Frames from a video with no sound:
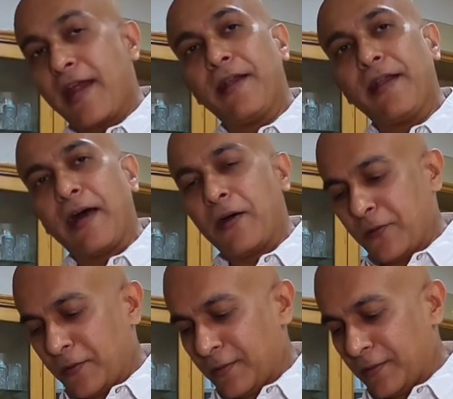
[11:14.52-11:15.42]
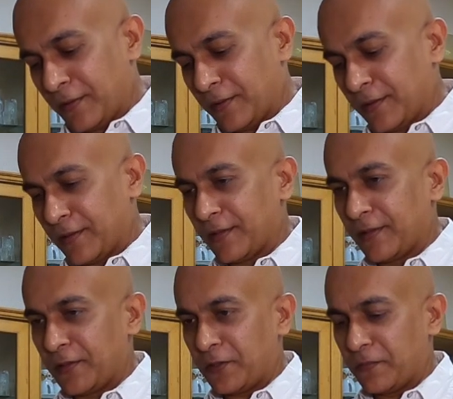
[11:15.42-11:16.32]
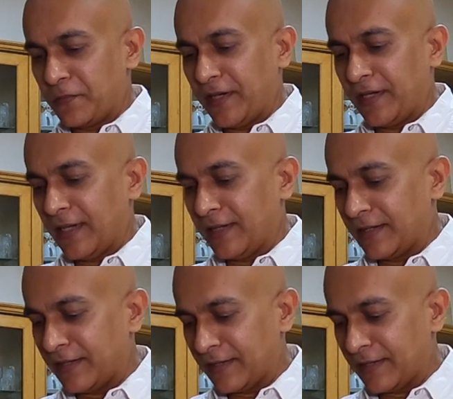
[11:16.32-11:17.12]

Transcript: And now you bring in